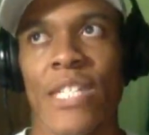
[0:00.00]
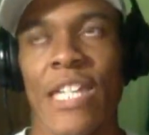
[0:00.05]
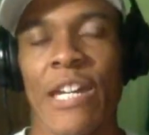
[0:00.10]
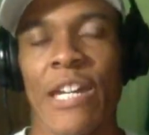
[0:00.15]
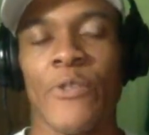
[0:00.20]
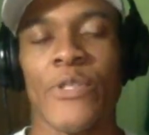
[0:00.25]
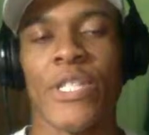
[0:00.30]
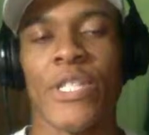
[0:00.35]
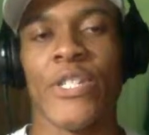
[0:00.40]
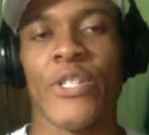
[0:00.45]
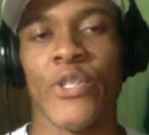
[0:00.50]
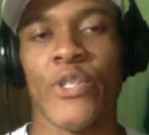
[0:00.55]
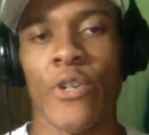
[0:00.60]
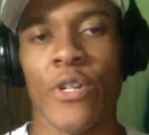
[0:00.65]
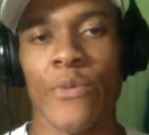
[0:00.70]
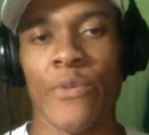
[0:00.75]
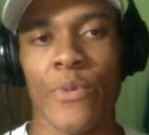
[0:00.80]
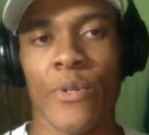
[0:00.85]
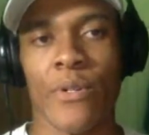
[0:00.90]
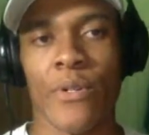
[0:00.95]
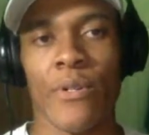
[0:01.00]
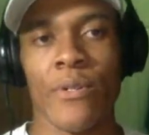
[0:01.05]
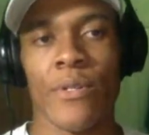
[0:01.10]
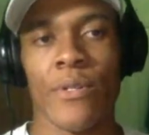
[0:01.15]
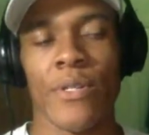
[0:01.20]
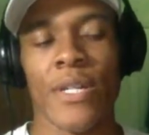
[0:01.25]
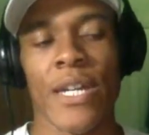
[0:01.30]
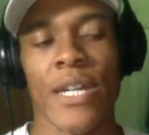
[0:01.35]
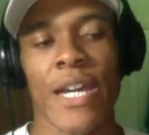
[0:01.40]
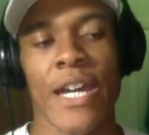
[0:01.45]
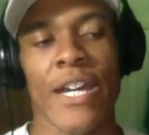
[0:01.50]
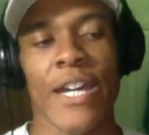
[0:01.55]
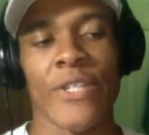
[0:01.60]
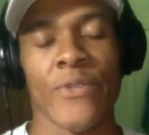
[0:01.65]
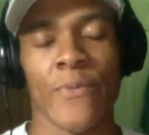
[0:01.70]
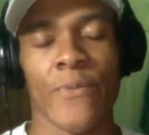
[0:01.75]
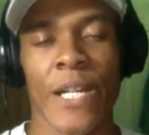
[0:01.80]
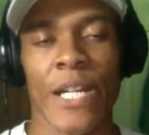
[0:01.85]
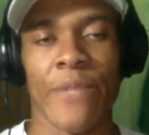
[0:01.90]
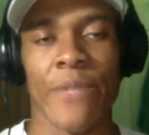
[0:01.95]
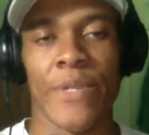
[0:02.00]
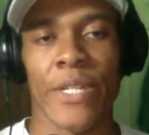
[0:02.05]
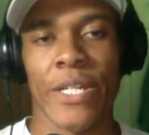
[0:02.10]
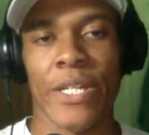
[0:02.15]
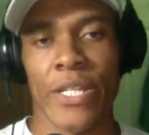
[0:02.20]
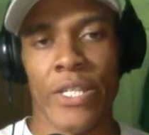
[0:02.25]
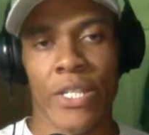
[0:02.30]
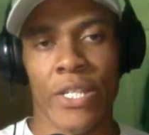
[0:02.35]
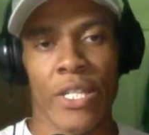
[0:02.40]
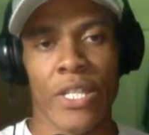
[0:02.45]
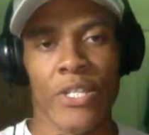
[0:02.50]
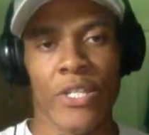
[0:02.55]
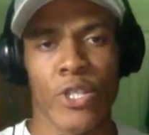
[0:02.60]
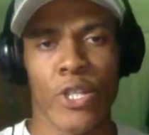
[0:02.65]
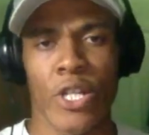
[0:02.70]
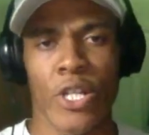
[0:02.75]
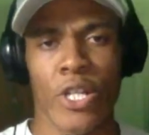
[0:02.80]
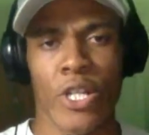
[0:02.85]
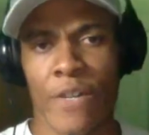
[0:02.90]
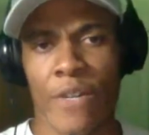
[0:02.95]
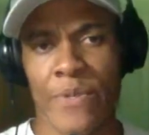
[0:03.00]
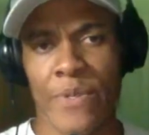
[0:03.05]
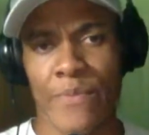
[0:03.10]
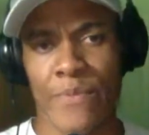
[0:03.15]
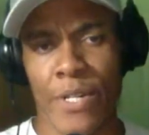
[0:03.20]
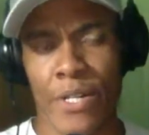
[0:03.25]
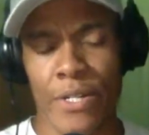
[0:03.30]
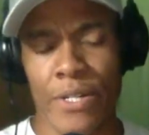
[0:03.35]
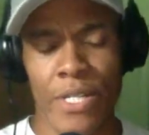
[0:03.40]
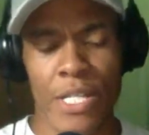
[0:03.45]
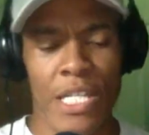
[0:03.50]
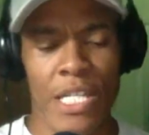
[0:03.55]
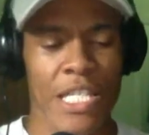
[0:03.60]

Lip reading: it was enjoyable as a ride because it started off small.